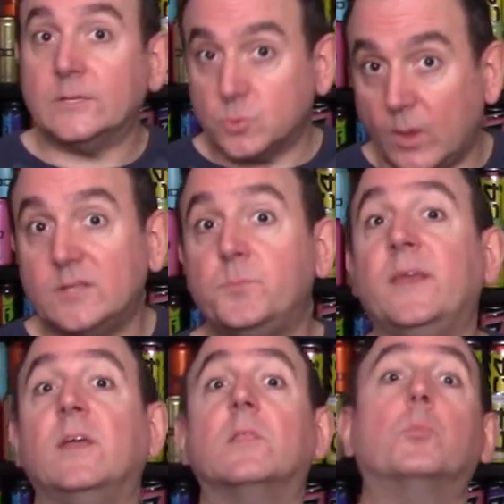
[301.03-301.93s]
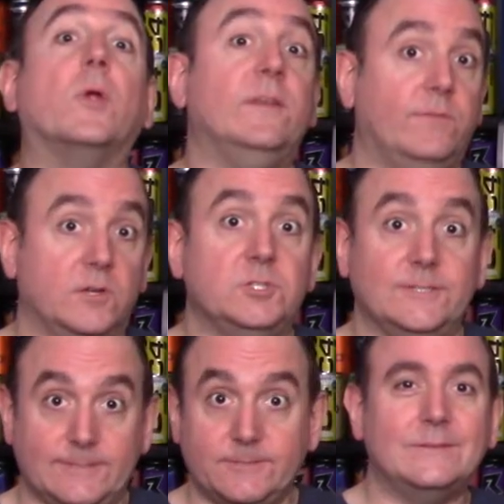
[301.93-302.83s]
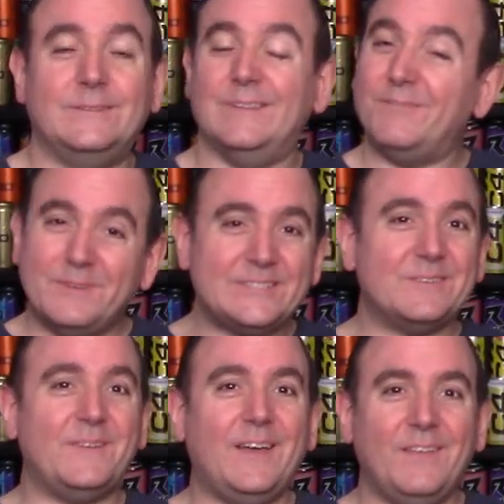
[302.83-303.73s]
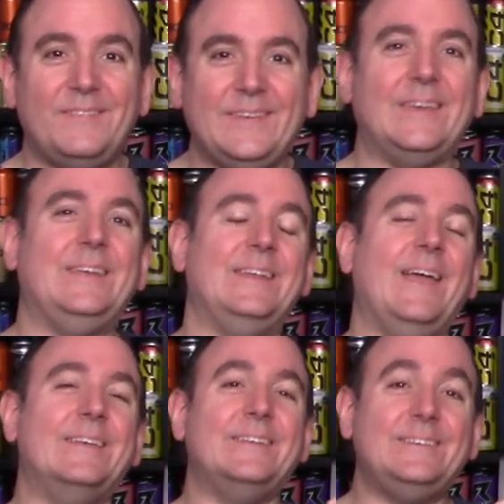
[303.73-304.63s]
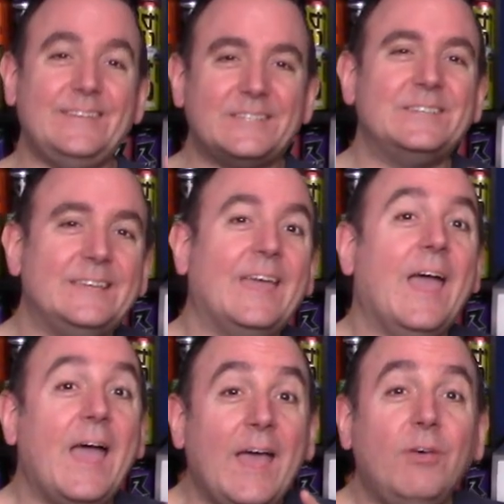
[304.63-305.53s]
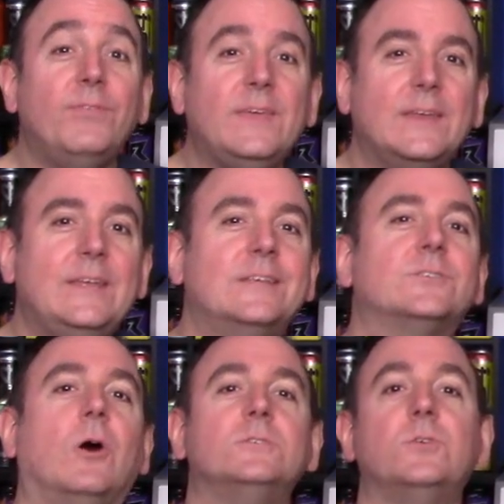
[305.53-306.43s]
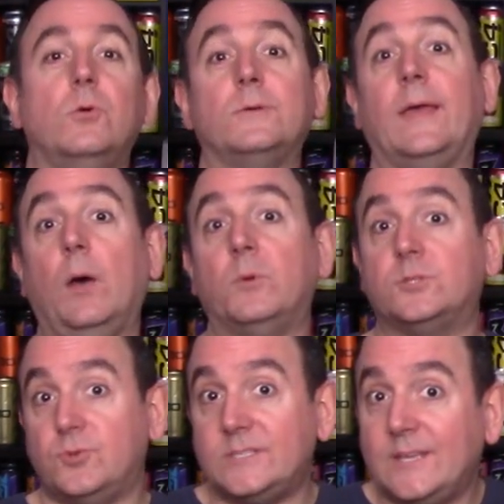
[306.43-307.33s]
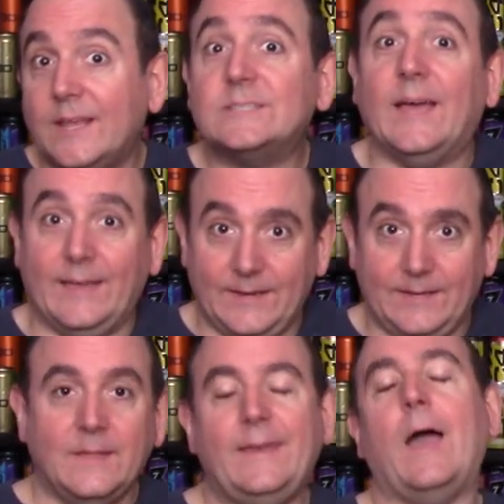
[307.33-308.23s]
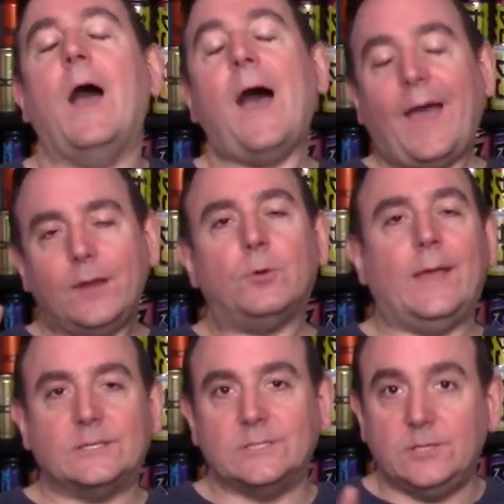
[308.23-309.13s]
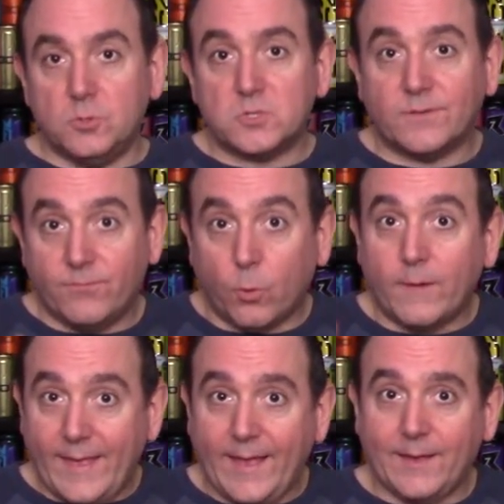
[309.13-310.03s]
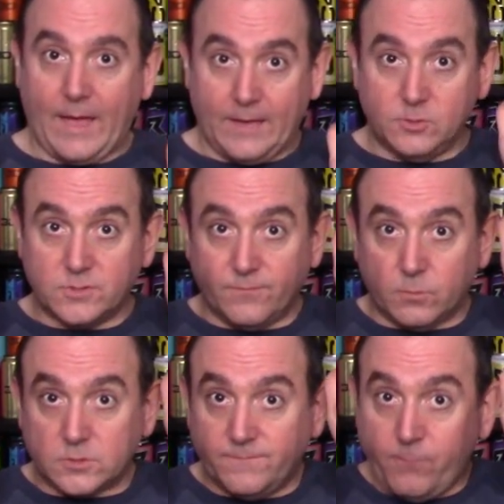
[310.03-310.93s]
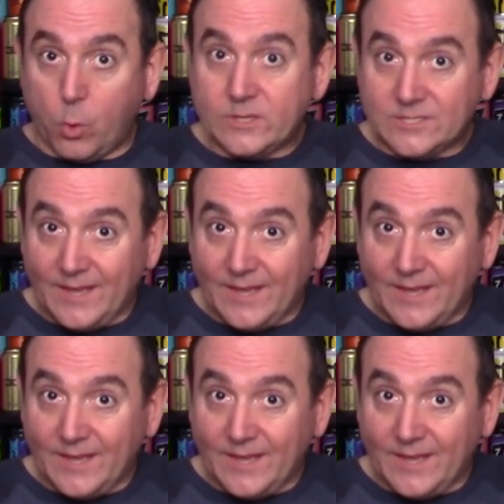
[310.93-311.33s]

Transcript: as well as many other brain functions. Love me some L-theanine, and additionally, L-theanine is also known to help with stress and anxiety. Now, I don't actually use it for that. I use it for its focus